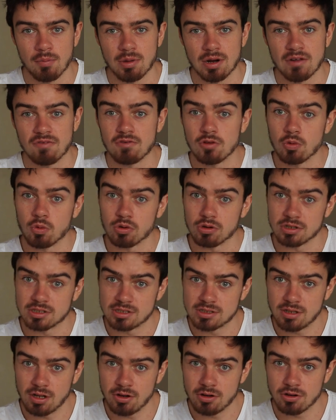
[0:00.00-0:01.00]
But if you were to
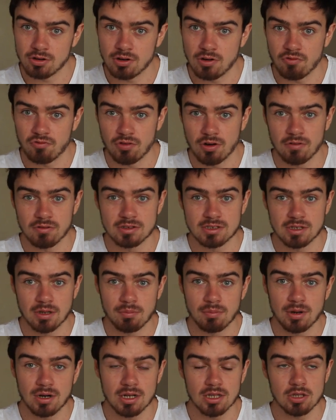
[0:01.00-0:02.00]
stutter in front of
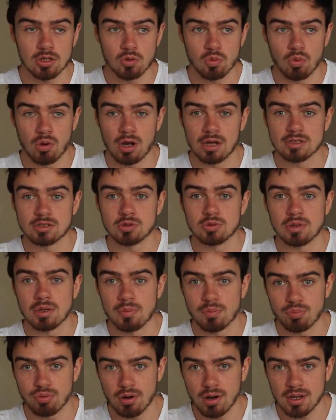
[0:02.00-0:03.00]
somebody you want to
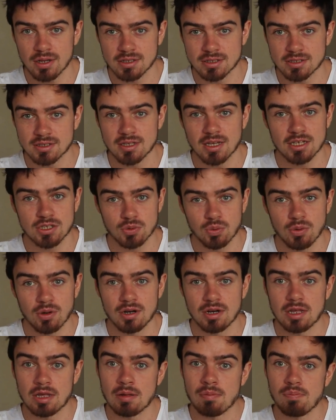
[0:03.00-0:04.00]
impress, guess
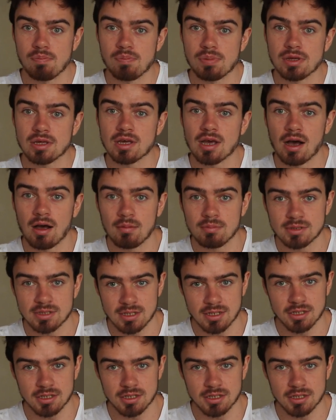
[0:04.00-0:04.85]
what? It becomes